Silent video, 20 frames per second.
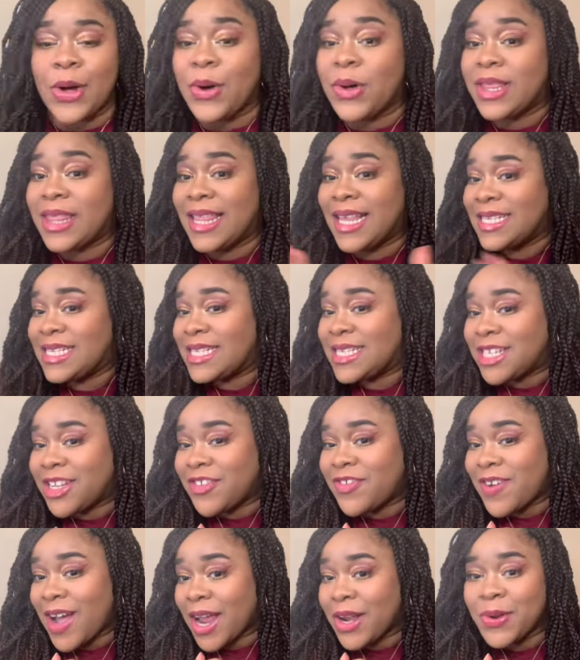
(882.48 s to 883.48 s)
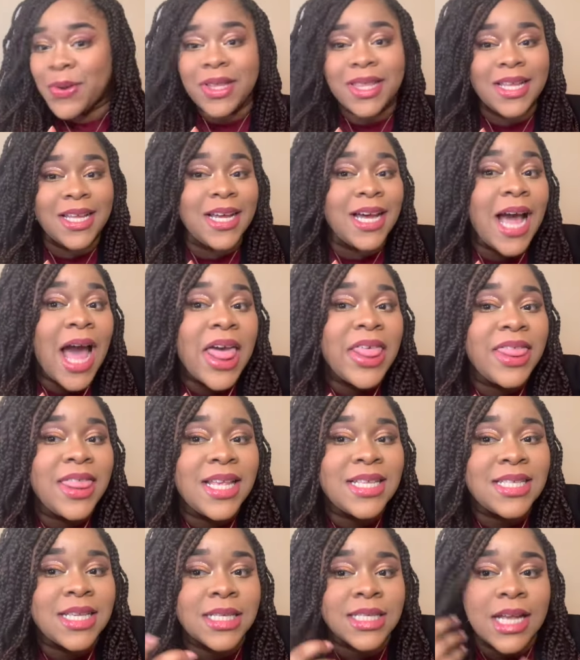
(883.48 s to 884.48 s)
This is the final look, and
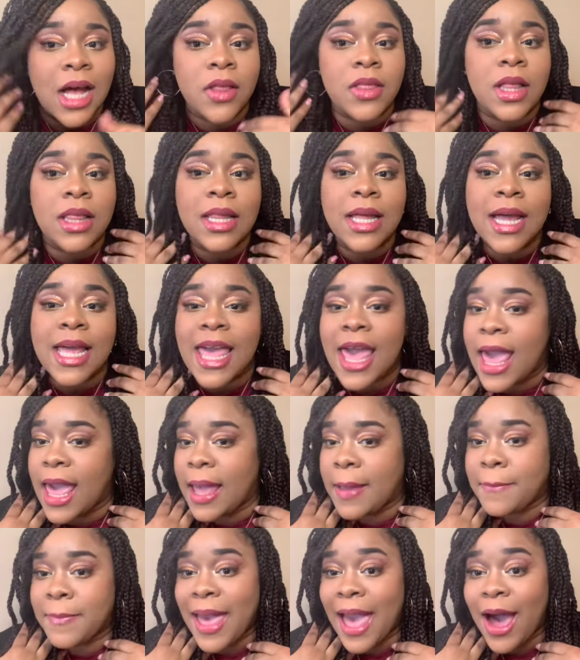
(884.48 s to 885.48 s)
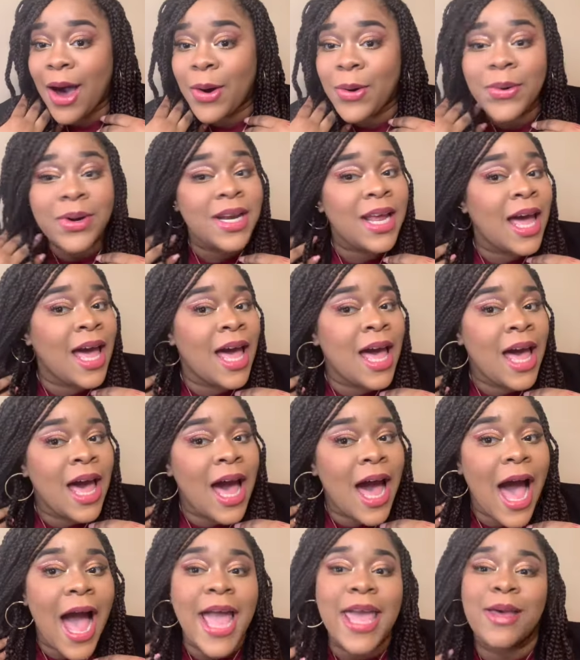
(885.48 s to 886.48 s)
this is how the look came out.
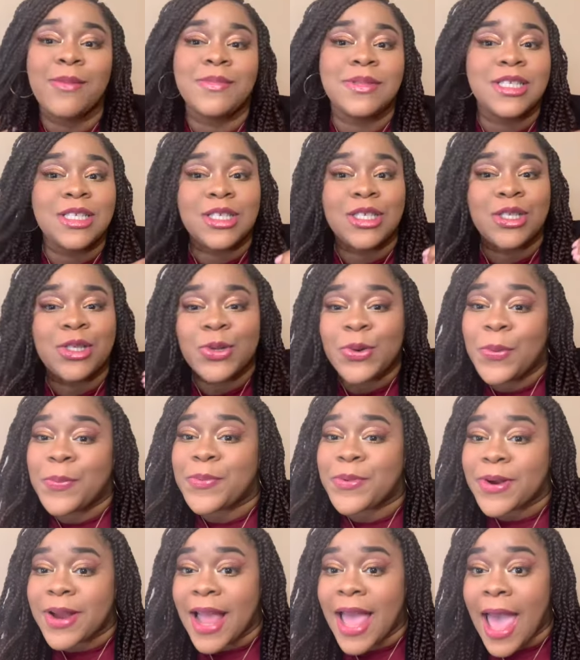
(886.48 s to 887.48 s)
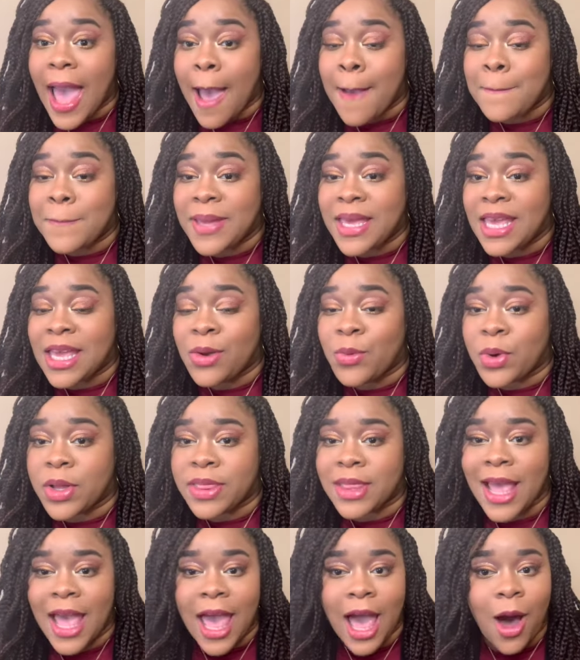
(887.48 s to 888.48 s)
I am super happy
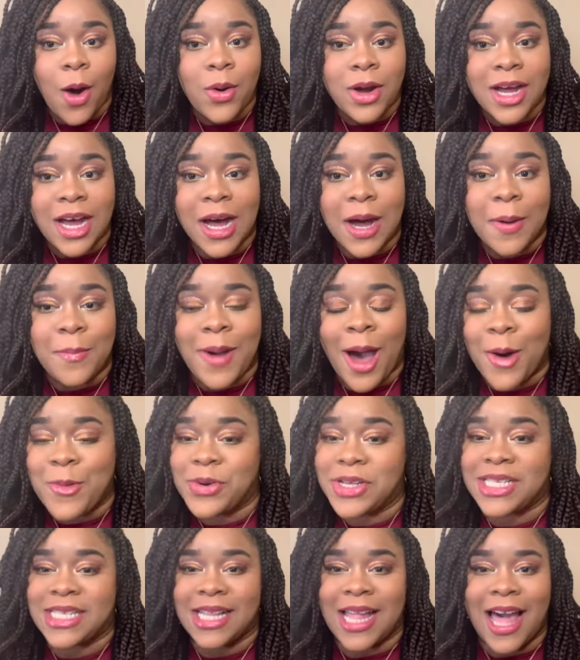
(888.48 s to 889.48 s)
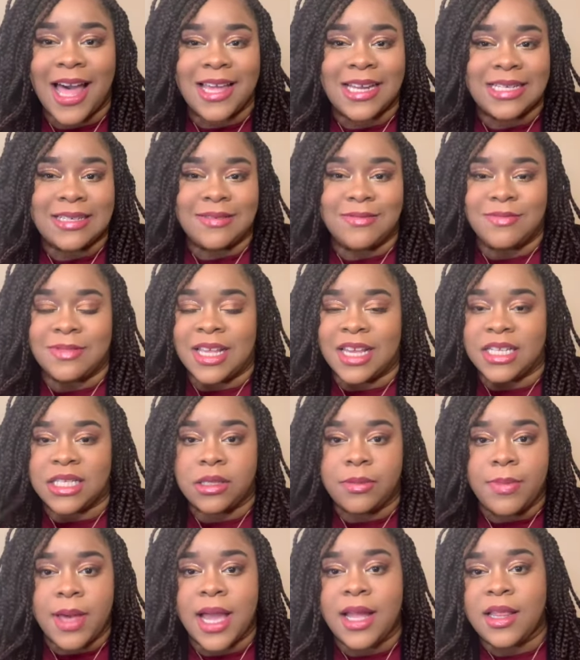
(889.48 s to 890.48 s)
with the outcome. I was not
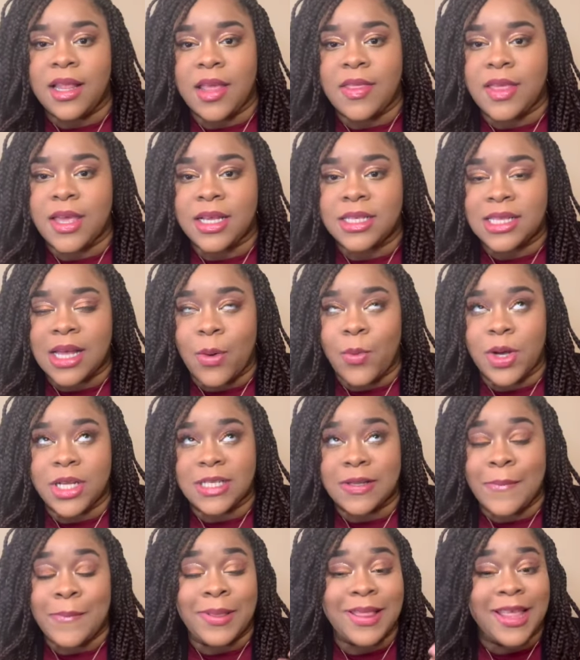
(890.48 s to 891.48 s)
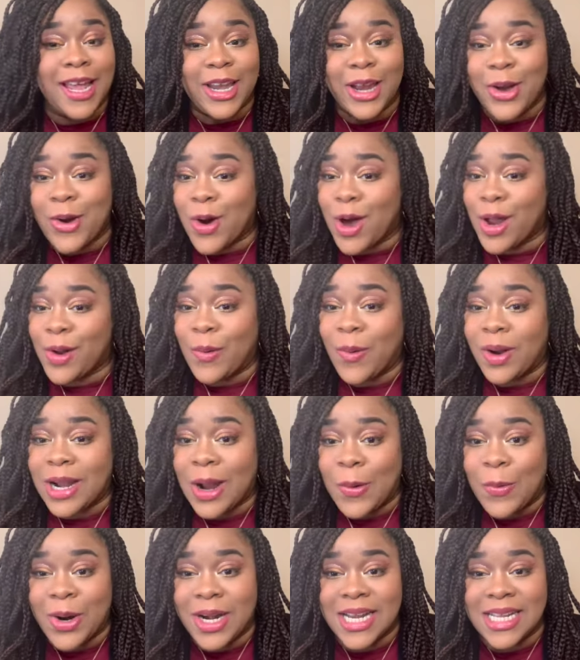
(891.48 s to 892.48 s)
expecting this. I wasn't planning on what
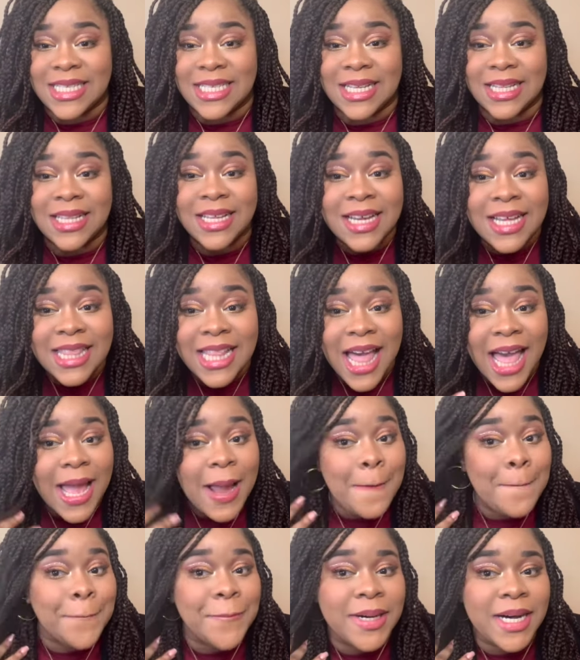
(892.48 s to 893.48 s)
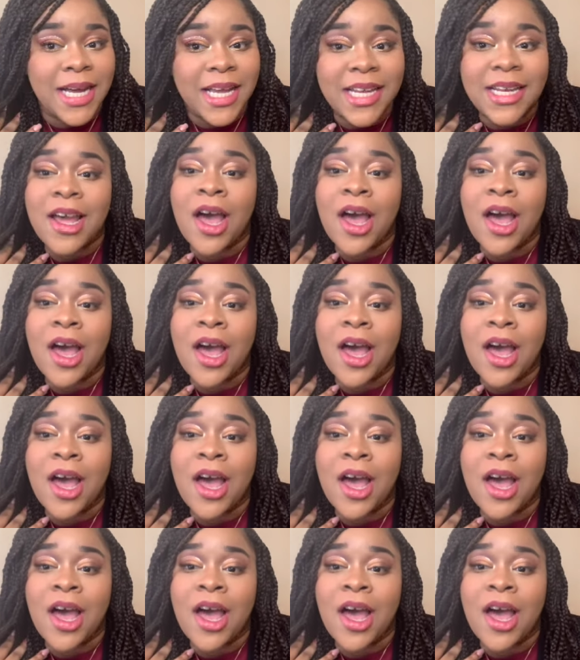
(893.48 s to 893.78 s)
I wanted to look like, but